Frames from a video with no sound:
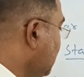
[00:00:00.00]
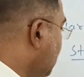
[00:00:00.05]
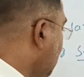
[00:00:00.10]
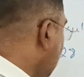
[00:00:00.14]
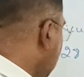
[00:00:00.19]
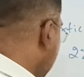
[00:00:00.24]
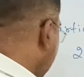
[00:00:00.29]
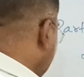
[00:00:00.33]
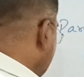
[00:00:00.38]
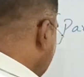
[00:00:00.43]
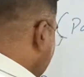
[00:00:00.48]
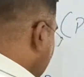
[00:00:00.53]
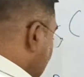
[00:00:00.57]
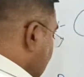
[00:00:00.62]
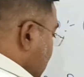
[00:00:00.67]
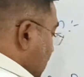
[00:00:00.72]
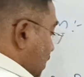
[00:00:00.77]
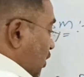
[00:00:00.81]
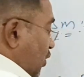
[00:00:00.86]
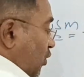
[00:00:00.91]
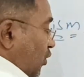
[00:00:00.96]
those
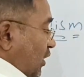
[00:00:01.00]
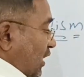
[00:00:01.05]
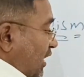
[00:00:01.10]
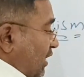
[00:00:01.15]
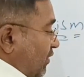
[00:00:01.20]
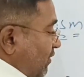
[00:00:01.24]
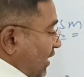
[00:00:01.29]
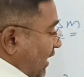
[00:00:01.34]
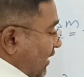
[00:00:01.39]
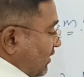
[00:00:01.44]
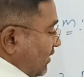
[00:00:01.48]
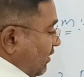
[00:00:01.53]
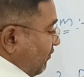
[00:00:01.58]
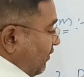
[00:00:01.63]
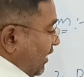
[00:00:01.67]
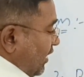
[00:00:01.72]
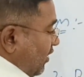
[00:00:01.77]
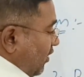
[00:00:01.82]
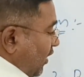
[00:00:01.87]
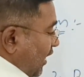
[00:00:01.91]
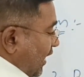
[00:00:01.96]
people who live at the
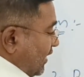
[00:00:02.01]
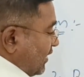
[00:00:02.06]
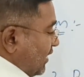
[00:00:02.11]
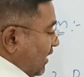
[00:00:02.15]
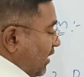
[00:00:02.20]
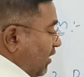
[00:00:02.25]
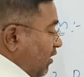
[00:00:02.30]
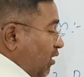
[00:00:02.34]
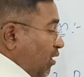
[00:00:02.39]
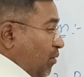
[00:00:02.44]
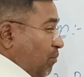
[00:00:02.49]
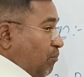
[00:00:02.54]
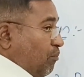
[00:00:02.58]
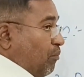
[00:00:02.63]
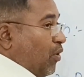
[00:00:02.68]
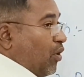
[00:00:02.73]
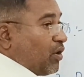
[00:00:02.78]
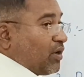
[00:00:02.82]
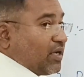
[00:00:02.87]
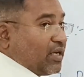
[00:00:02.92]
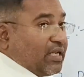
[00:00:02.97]
where at the
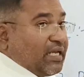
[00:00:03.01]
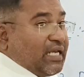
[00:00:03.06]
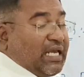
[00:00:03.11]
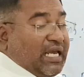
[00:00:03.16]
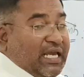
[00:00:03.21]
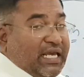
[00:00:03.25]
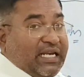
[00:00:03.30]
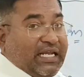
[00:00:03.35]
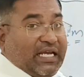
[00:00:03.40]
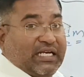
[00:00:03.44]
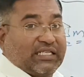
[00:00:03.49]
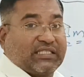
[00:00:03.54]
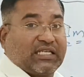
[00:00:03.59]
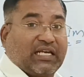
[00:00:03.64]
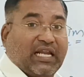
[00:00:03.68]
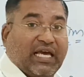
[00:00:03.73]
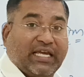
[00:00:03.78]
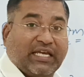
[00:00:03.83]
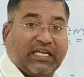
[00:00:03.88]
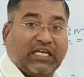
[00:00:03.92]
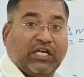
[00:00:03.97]
border areas,
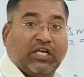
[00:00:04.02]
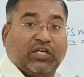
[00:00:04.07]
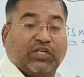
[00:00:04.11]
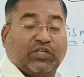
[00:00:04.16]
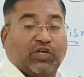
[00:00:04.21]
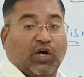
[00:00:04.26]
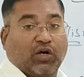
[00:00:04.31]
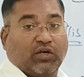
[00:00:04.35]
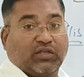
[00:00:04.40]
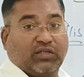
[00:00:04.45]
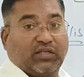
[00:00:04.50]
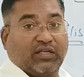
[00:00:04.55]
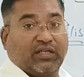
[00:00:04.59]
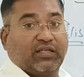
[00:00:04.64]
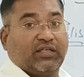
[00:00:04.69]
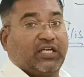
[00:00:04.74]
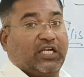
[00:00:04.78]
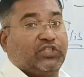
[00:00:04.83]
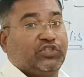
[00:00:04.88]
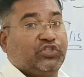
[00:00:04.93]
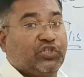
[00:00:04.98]
like
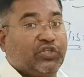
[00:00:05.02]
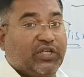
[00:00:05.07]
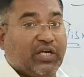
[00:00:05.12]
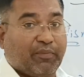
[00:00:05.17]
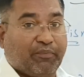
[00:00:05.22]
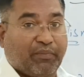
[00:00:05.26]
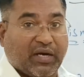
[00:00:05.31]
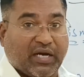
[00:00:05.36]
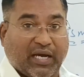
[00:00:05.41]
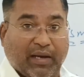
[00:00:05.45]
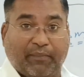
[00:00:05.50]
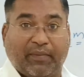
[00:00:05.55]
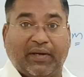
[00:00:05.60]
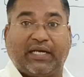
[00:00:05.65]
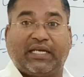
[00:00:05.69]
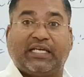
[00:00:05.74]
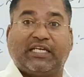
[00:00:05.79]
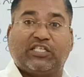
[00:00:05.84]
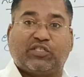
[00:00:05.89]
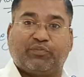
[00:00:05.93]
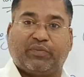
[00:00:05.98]
Dr. Nanjundappa
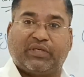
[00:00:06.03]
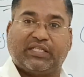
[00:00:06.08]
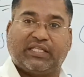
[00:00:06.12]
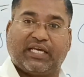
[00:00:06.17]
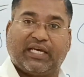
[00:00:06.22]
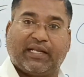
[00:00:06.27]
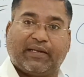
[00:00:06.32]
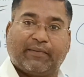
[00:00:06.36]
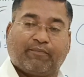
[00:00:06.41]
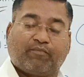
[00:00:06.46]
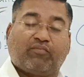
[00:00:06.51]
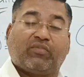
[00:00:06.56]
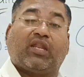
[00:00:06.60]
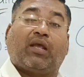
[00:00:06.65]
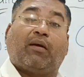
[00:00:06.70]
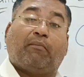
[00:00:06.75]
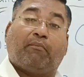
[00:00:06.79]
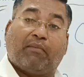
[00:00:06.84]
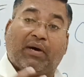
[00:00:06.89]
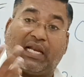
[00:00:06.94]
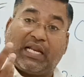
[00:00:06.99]
committee has been there,
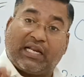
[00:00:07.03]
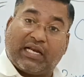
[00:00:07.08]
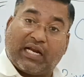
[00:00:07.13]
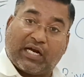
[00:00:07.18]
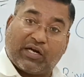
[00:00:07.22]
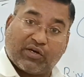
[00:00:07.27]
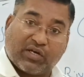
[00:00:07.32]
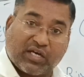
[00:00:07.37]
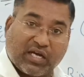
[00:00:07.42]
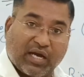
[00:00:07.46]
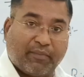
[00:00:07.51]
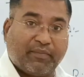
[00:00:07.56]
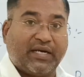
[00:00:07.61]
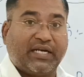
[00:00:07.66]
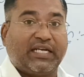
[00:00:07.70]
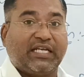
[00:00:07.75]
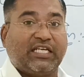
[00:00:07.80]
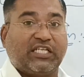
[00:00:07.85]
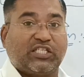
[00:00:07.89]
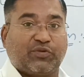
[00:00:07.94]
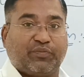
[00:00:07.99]
Malenadu
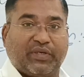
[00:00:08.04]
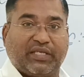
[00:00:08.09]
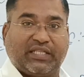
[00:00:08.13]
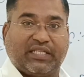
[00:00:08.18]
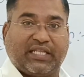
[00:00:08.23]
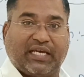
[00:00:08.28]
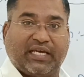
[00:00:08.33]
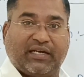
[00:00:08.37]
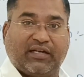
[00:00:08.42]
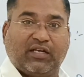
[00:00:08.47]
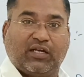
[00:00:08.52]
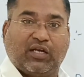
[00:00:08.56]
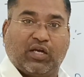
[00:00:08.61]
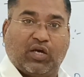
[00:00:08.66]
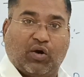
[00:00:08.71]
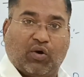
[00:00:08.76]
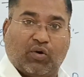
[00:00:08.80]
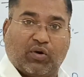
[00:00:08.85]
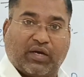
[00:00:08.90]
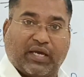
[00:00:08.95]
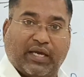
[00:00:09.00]
committee has been there.
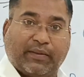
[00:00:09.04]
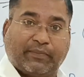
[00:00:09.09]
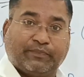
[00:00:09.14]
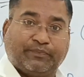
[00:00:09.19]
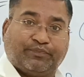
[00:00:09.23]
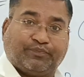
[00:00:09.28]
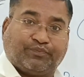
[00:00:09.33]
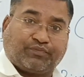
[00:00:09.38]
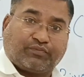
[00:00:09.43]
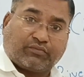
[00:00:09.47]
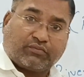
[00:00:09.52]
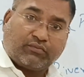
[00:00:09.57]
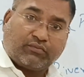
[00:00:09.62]
Okay,